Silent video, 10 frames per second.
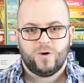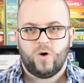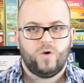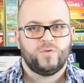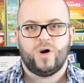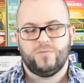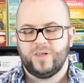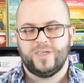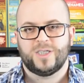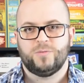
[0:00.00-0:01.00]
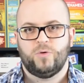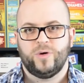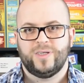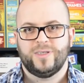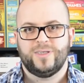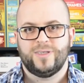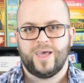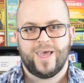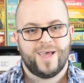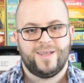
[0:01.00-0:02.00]
Overall, really disappointed,
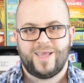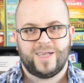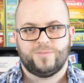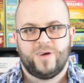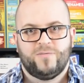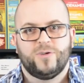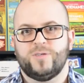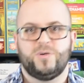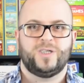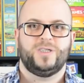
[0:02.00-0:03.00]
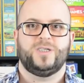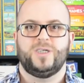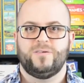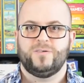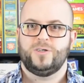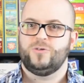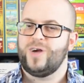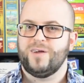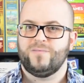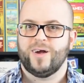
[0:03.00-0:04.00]
and that's my first impressions of
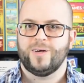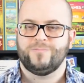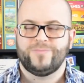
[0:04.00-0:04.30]
Dragonfire.